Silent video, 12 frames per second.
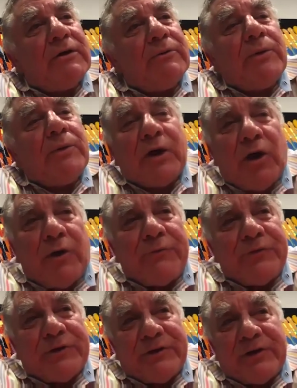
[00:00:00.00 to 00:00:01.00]
weren't
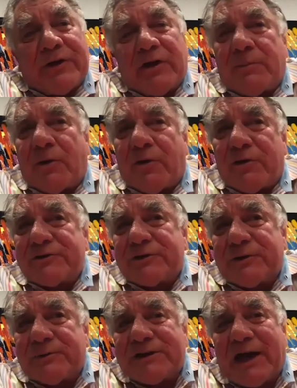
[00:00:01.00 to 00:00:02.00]
confident that the
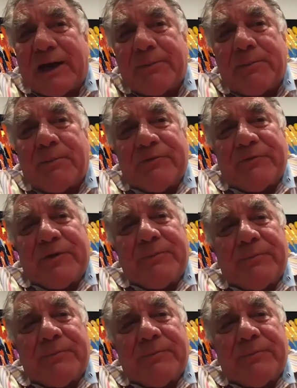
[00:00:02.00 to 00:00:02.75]
laboratory was capable of